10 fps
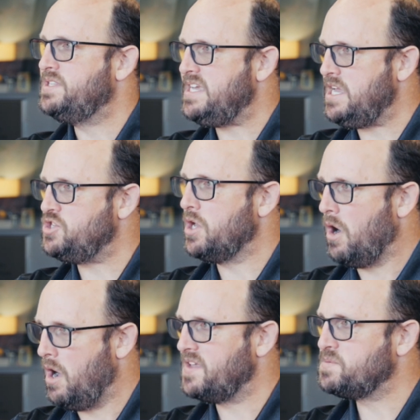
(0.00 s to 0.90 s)
teaching
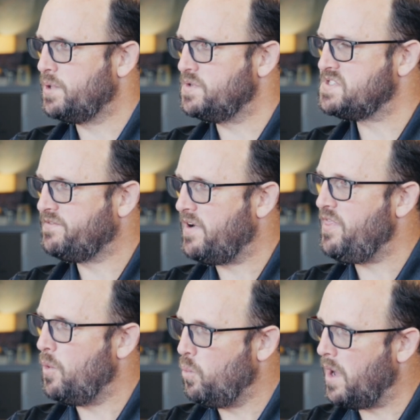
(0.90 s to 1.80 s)
hospitals to
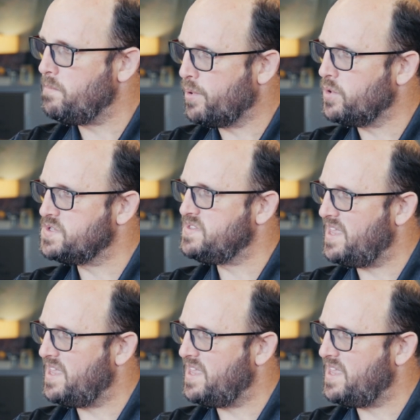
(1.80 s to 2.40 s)
find the one person